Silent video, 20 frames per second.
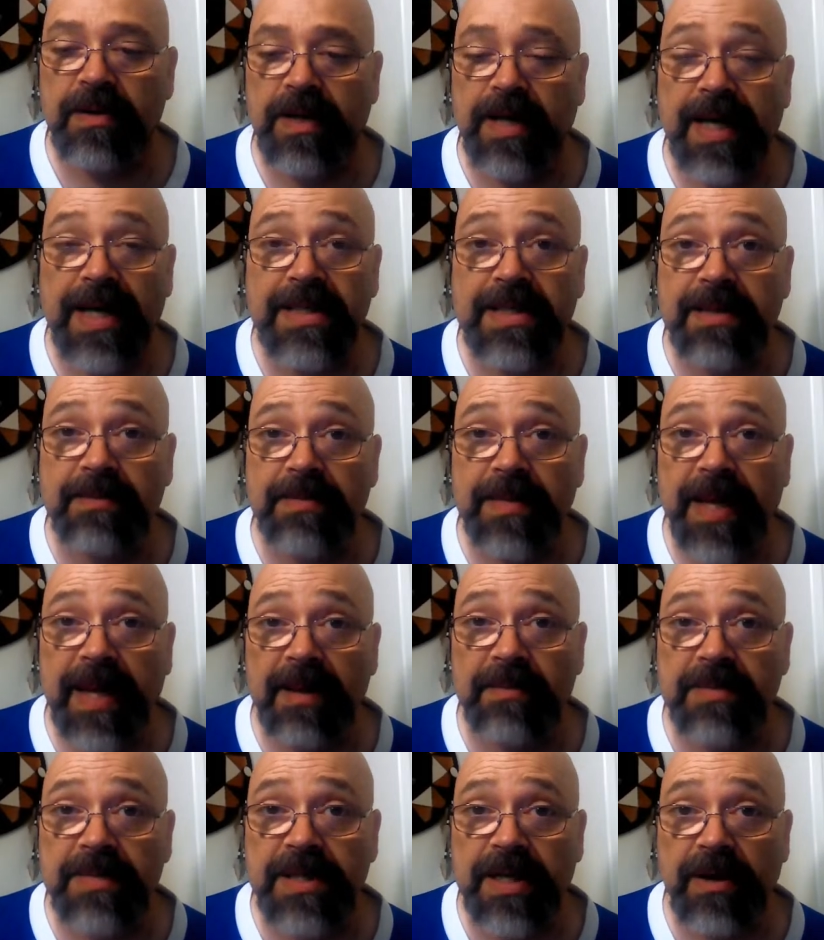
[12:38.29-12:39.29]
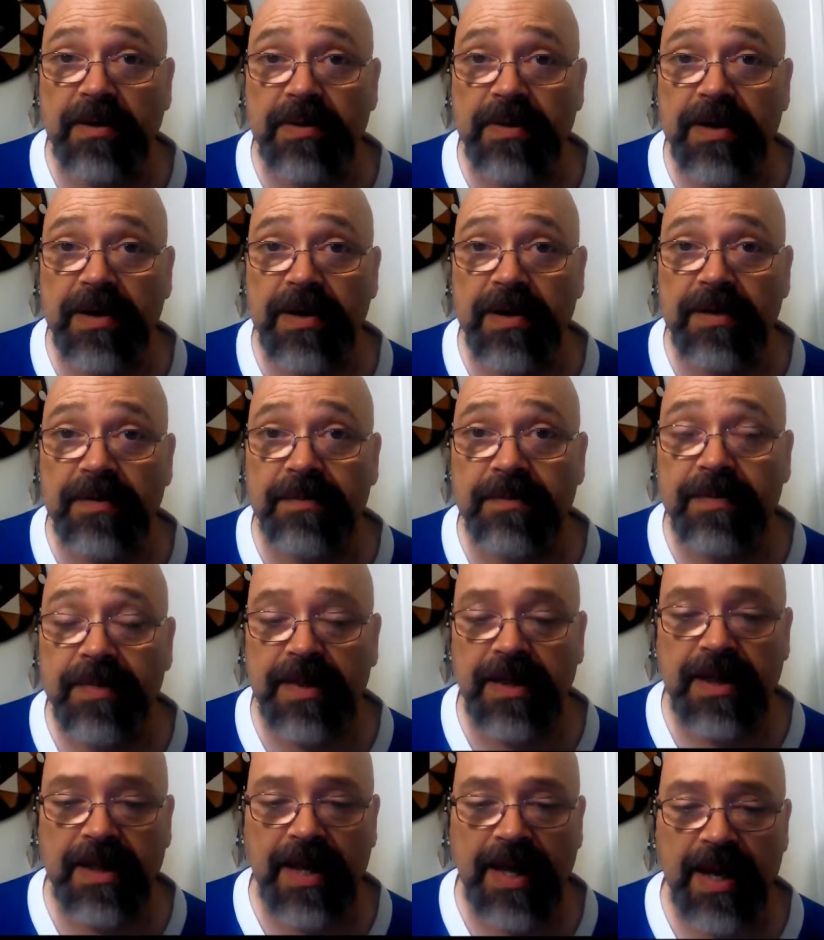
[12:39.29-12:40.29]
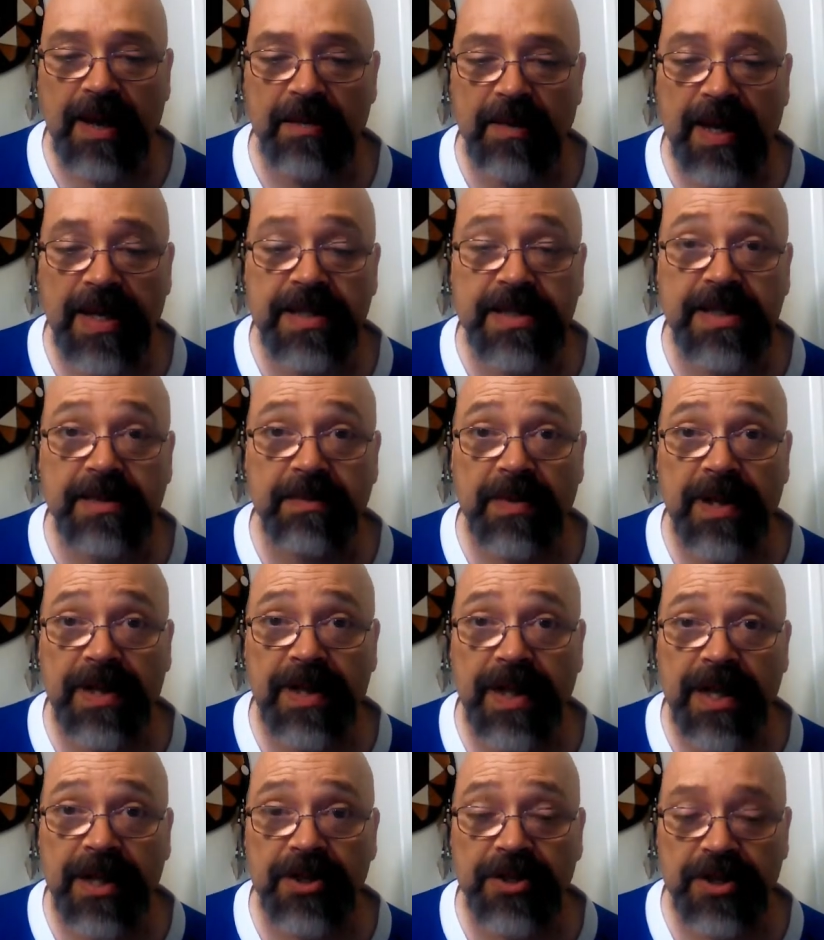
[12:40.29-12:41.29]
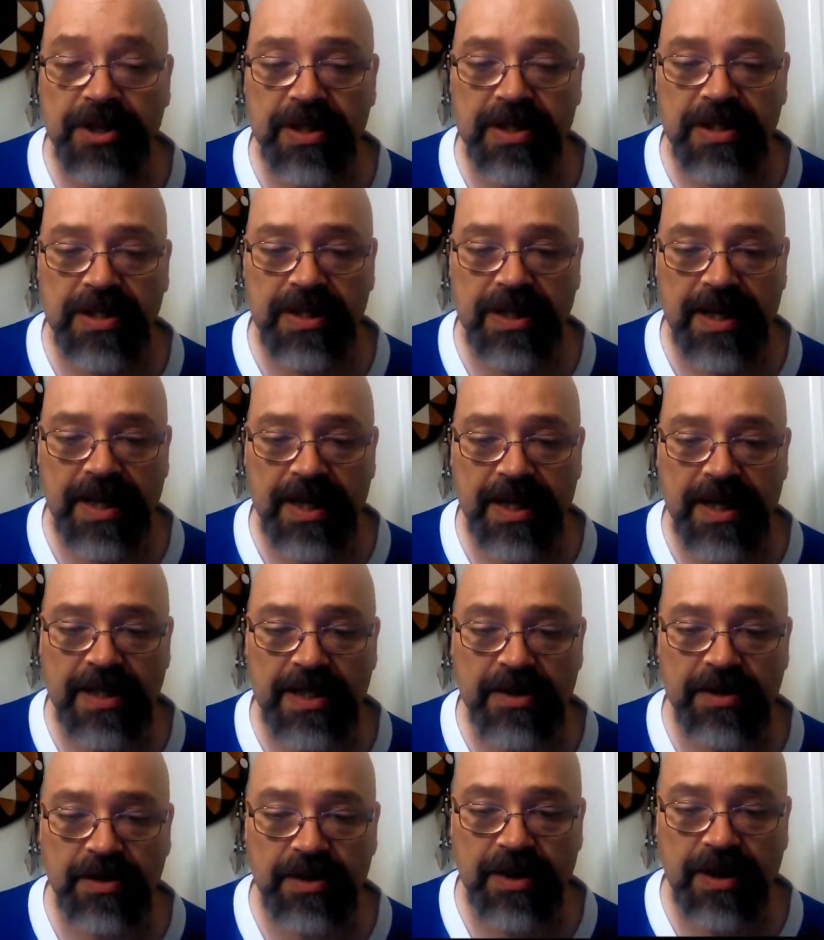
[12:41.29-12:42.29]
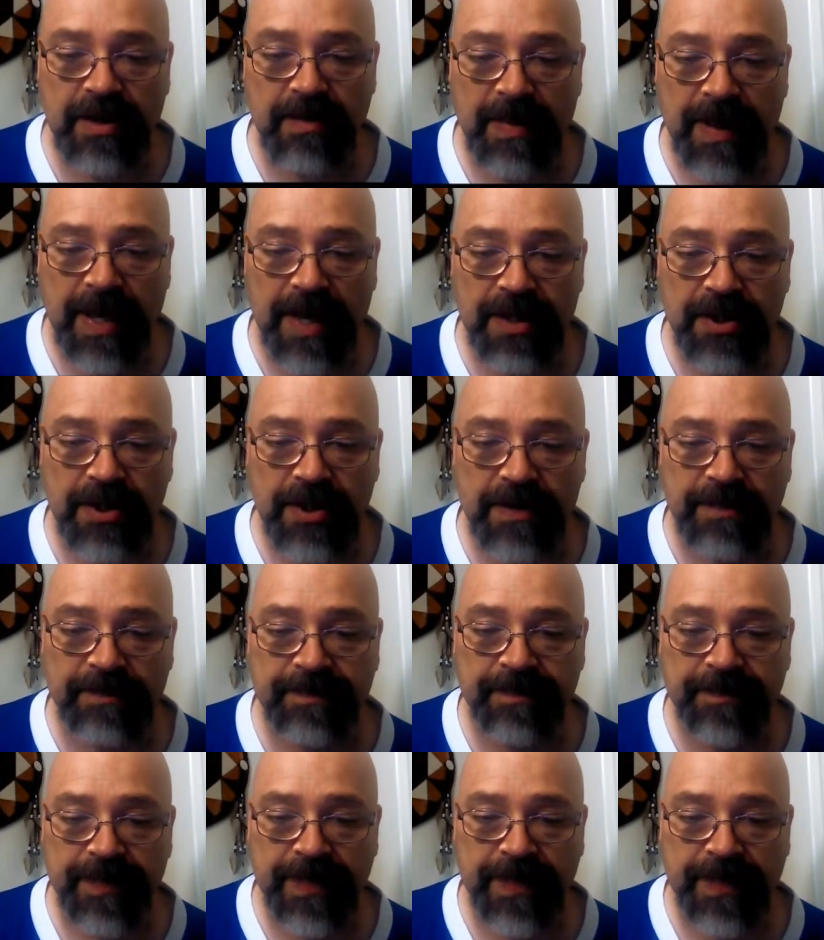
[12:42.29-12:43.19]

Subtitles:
get some names out there and make some connections, as you can imagine.